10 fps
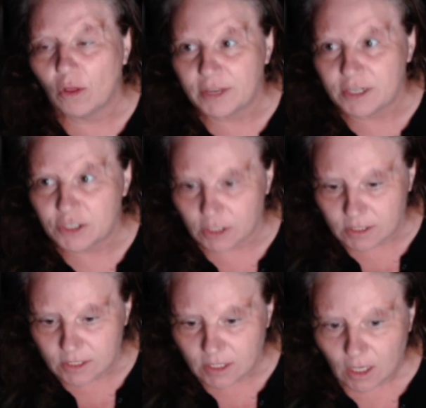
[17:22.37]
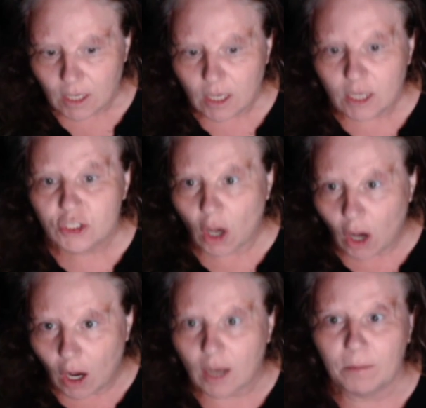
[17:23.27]
They just
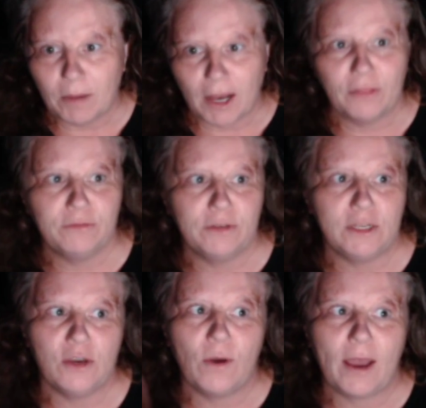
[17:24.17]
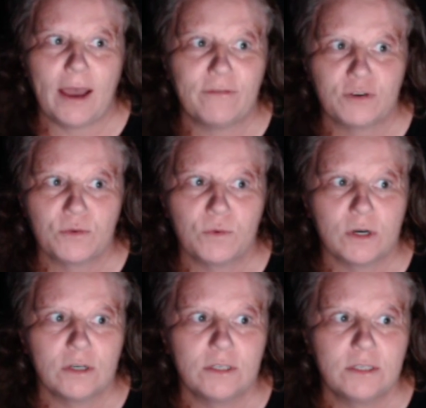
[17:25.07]
talk about the video
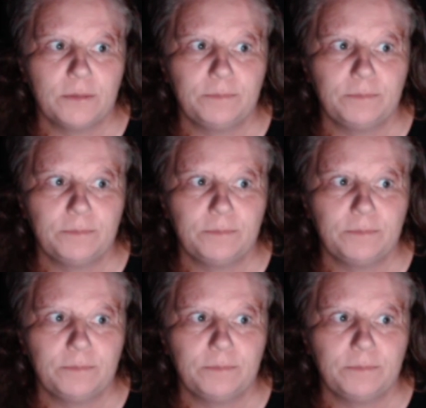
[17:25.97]
afterwards.